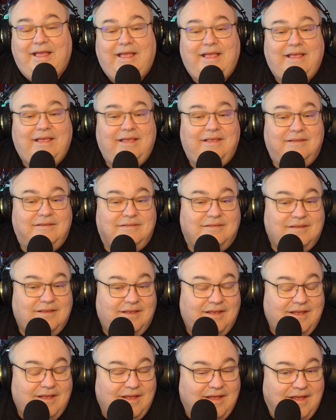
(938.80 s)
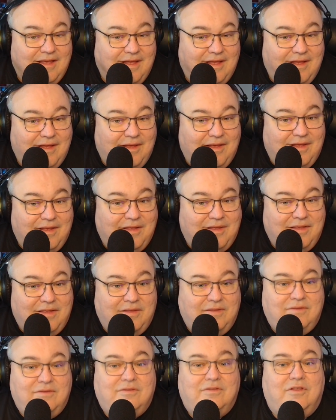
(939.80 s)
is
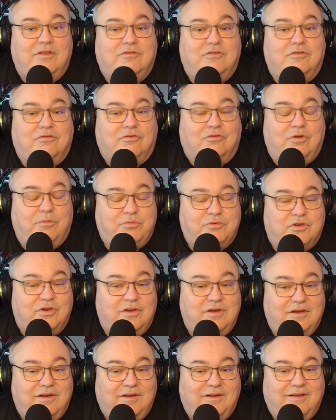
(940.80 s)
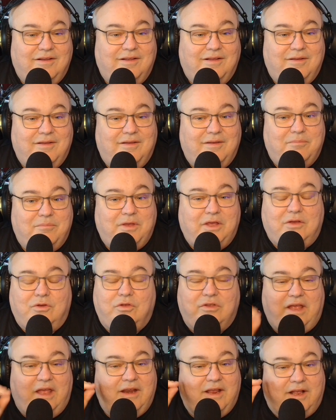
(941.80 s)
the description,
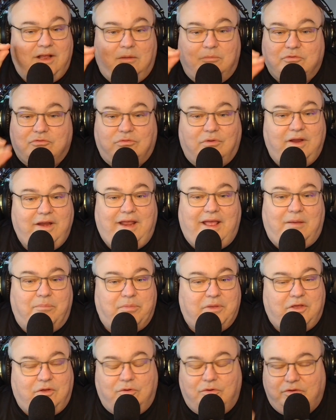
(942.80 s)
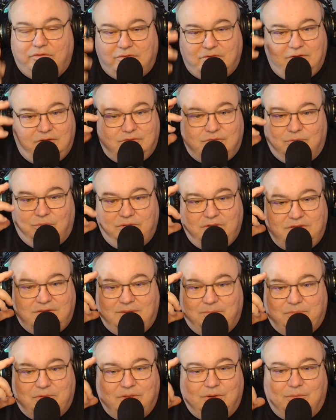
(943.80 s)
and it comes right out because it's on the
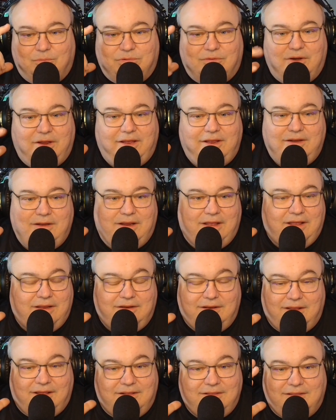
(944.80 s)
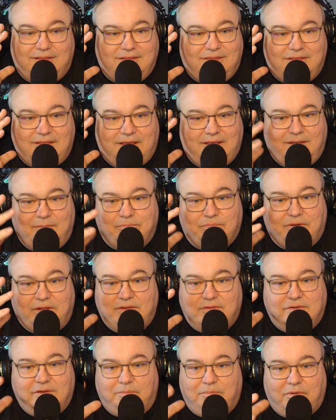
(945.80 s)
tip of their brain, and it
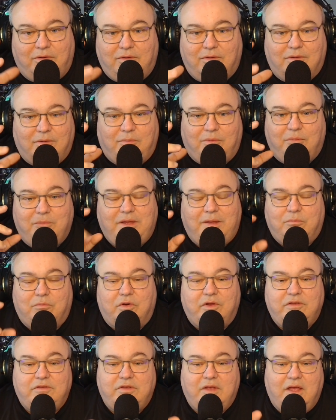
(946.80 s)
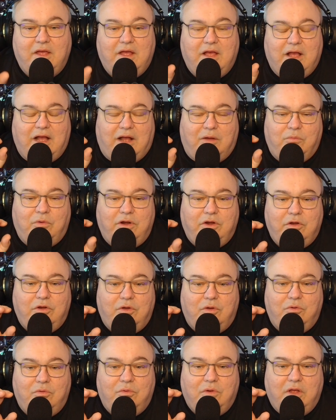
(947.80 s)
brings up horrible memories. I want to
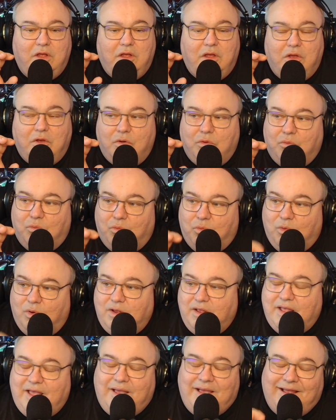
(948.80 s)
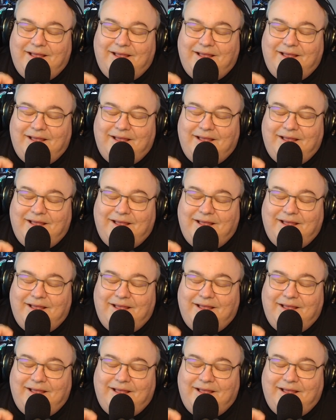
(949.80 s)
know what